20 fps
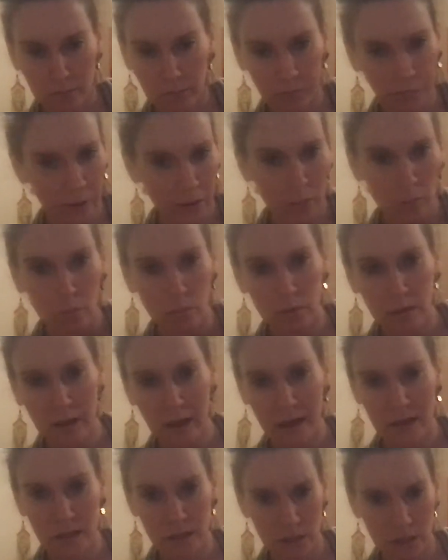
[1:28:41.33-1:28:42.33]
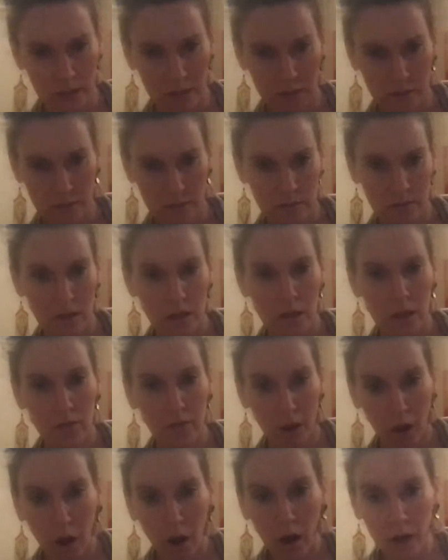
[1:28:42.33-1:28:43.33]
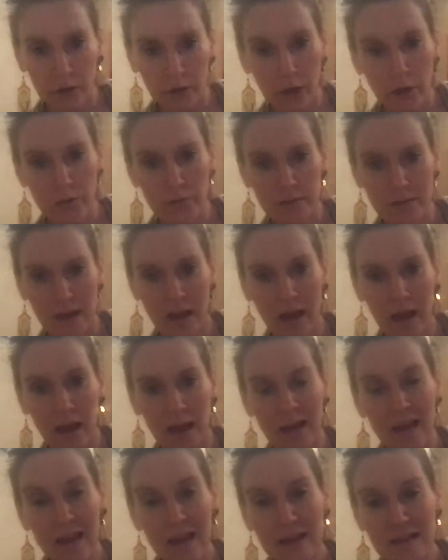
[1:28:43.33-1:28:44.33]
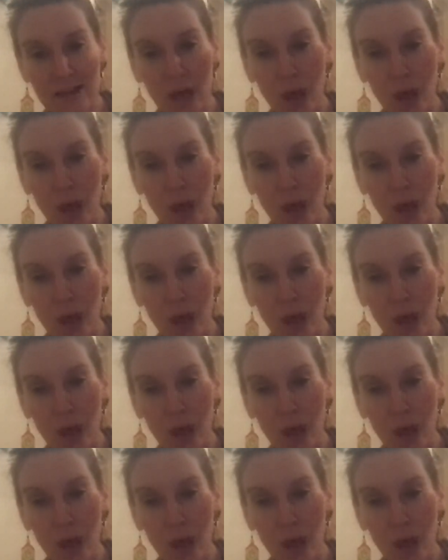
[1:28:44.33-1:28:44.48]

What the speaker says: throughout all the ages. The heart knows that. It's